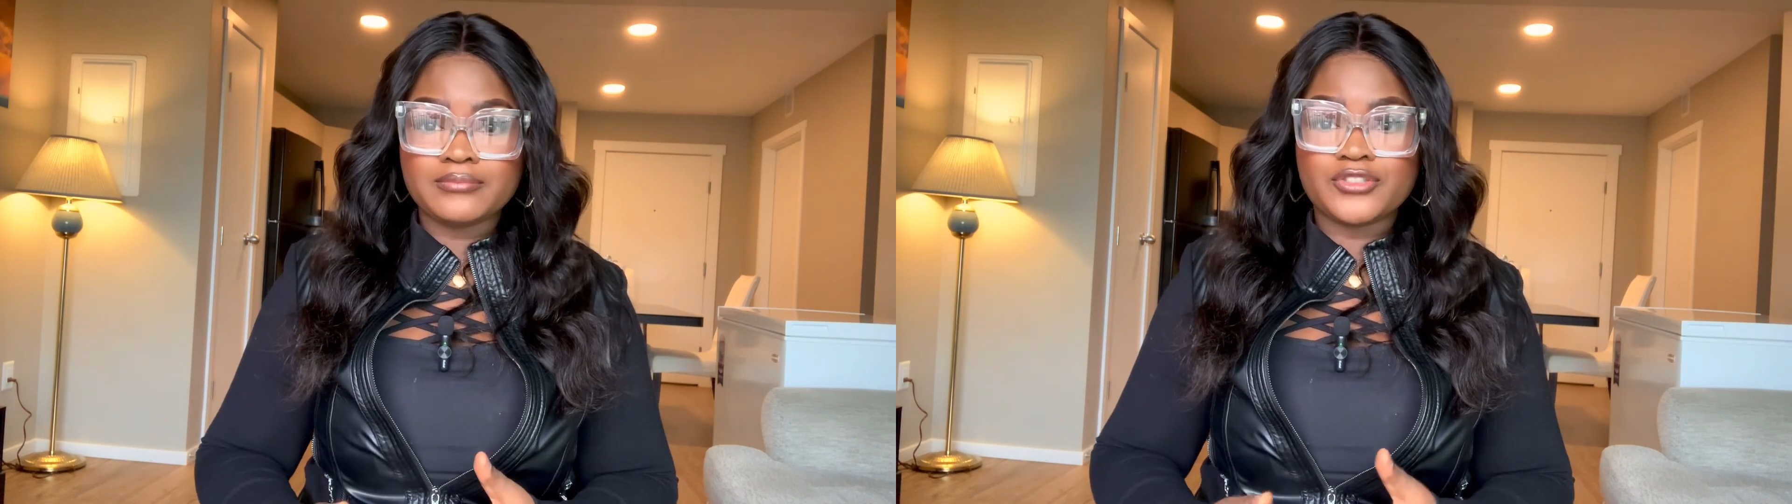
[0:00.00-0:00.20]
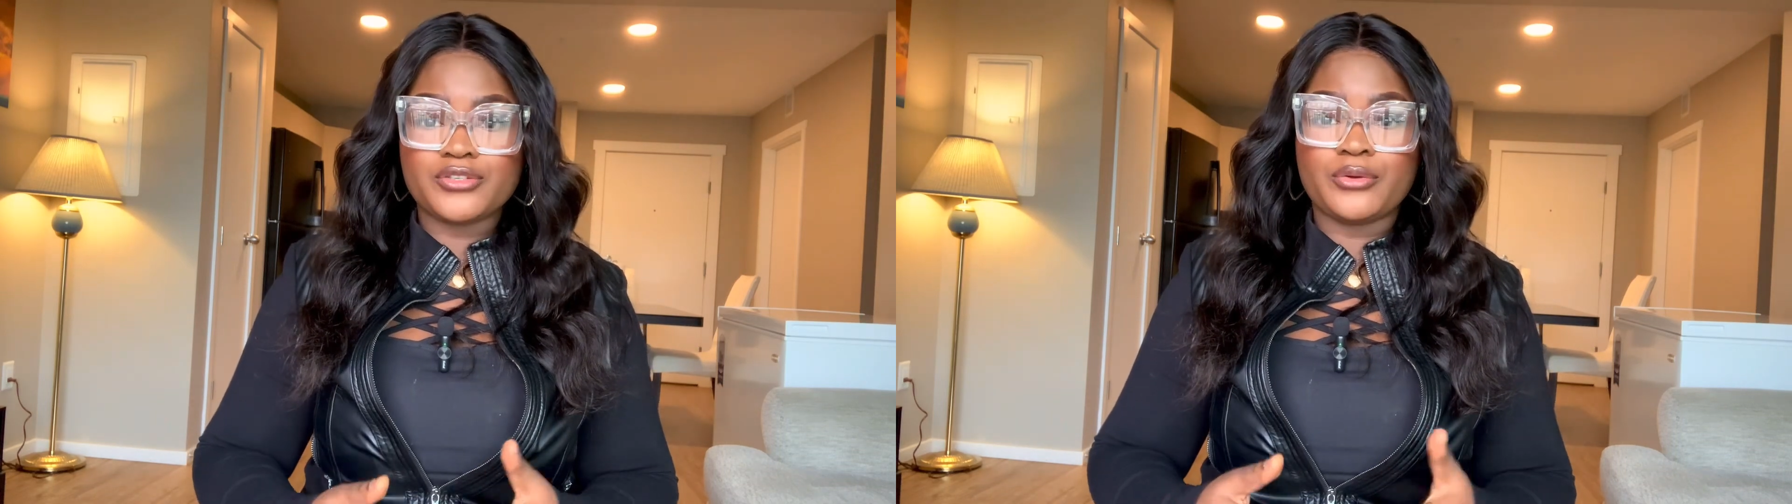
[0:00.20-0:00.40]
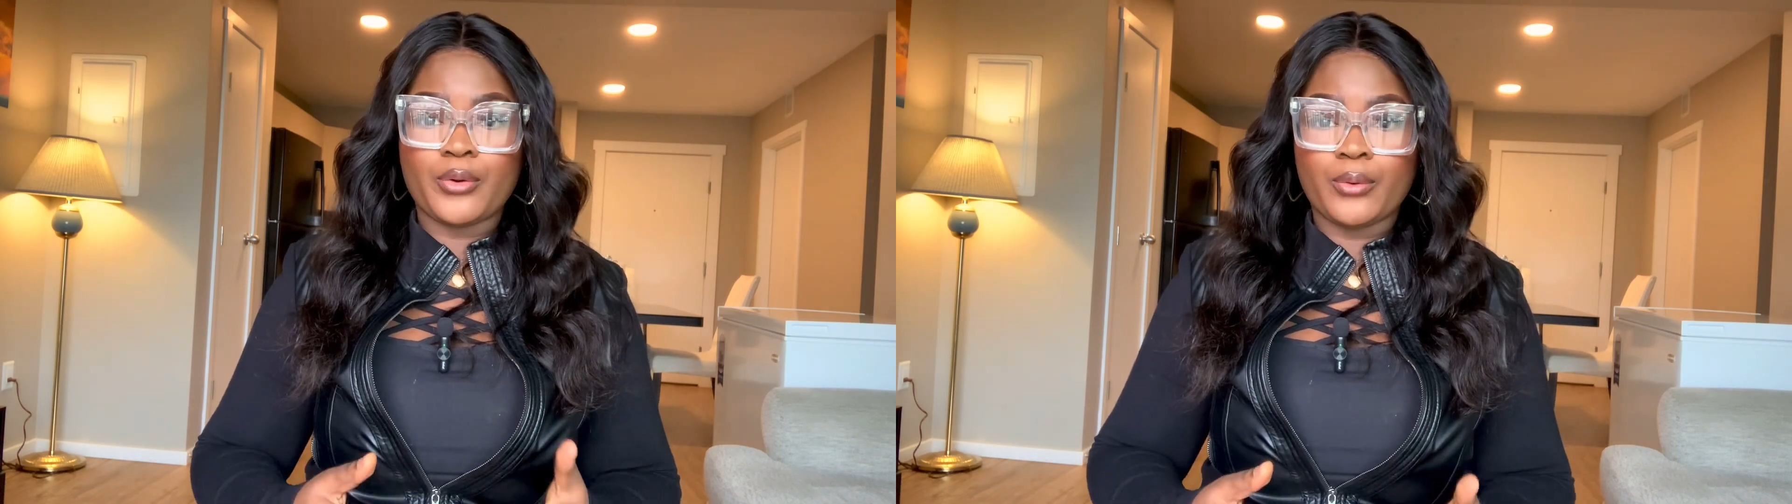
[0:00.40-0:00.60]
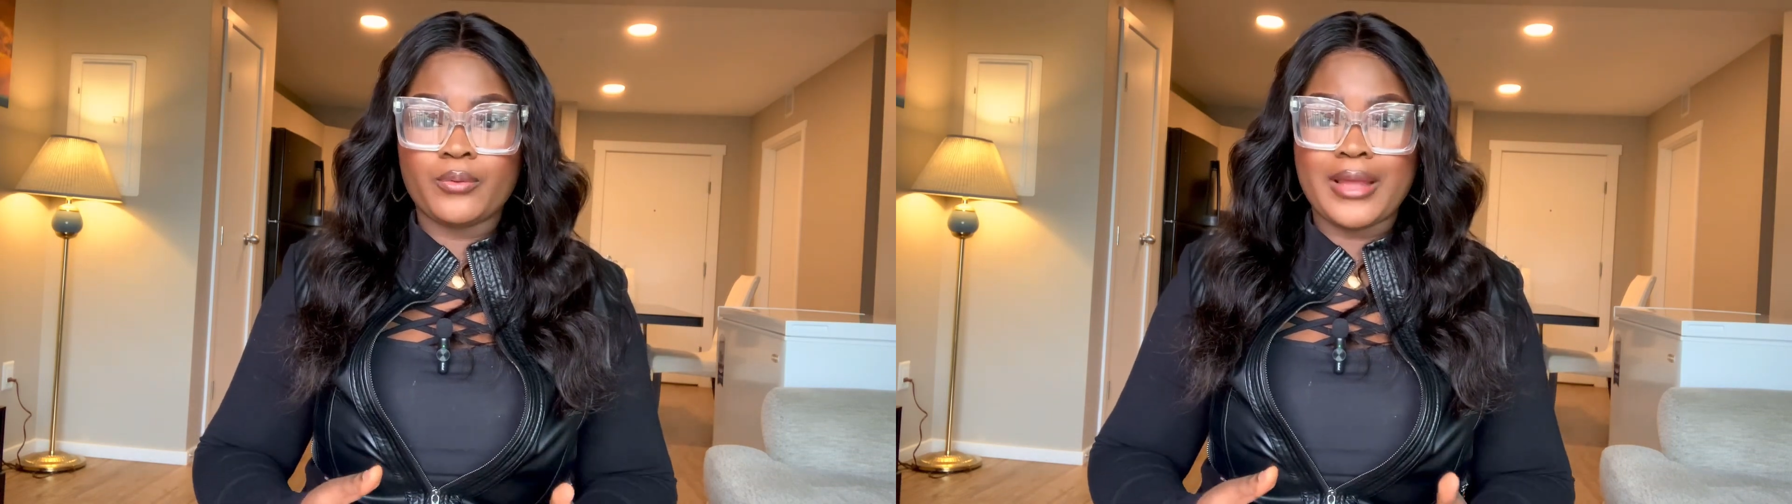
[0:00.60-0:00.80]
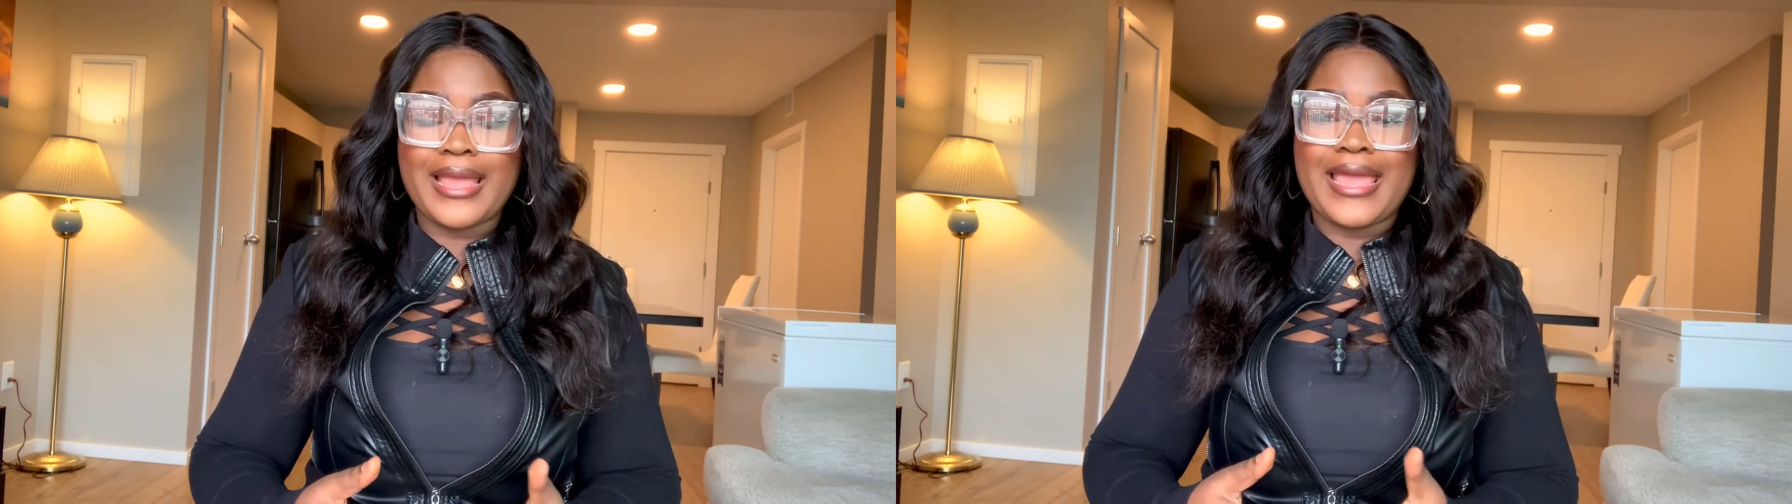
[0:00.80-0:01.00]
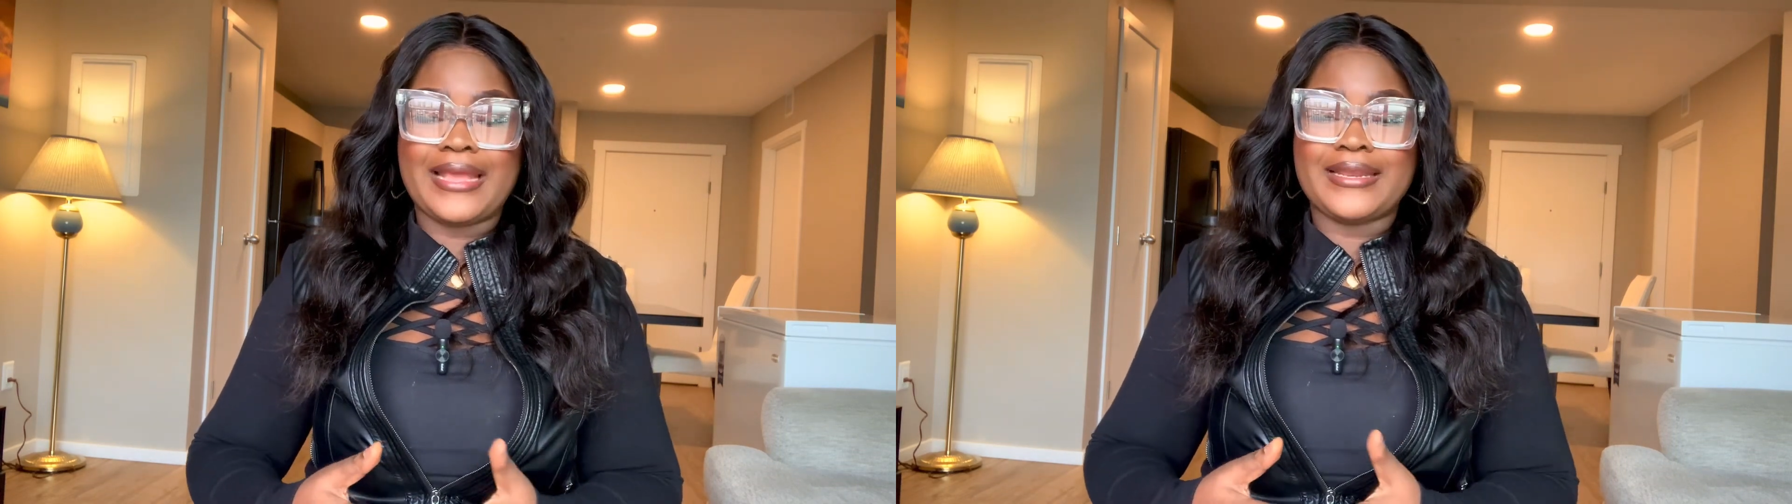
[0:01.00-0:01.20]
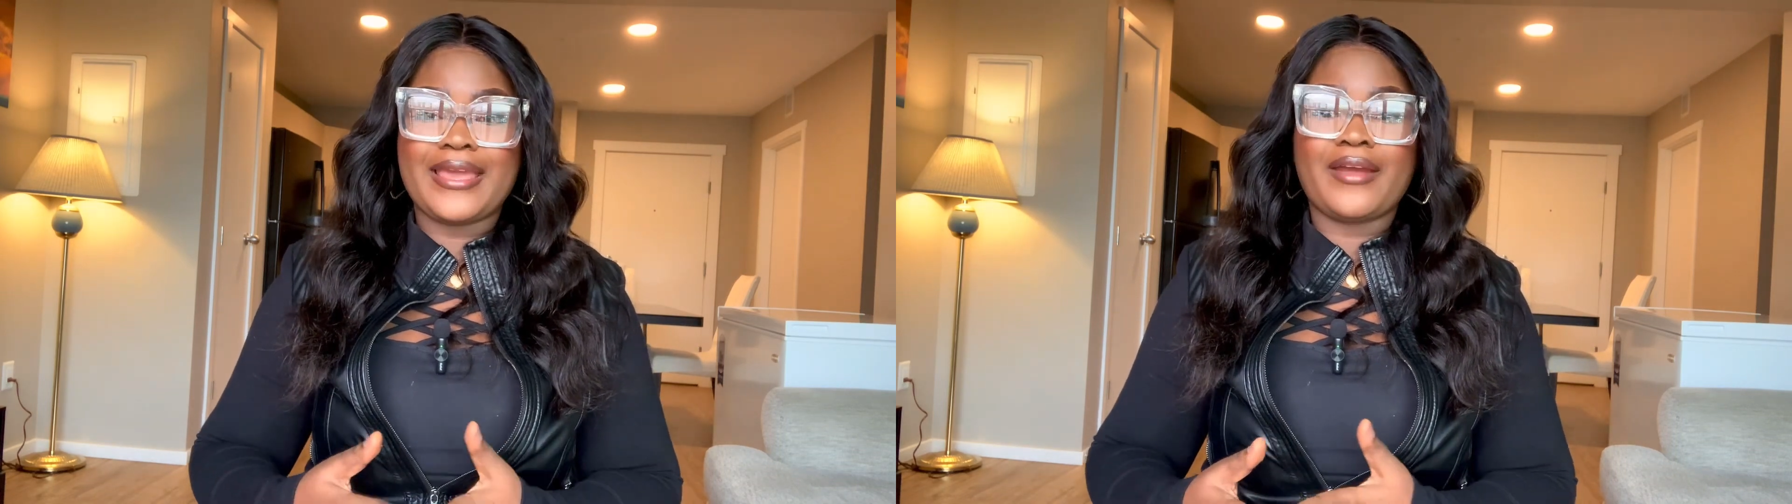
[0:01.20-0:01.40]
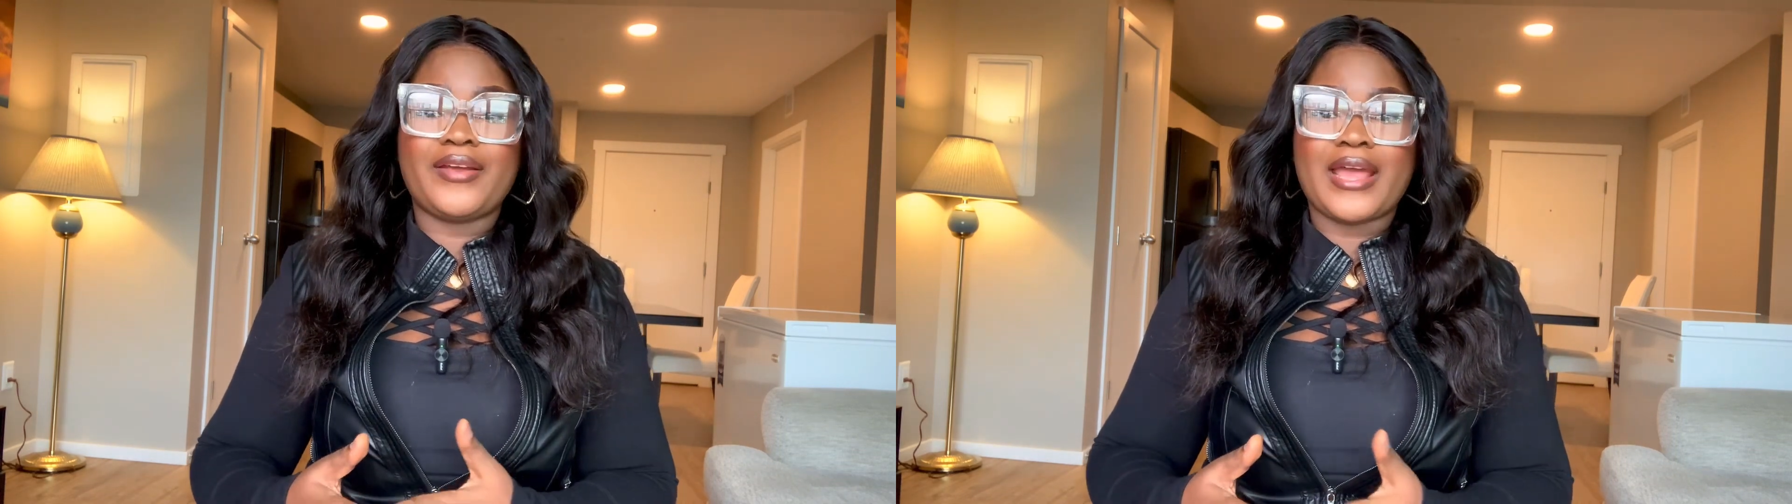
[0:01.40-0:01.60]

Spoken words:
to go and carried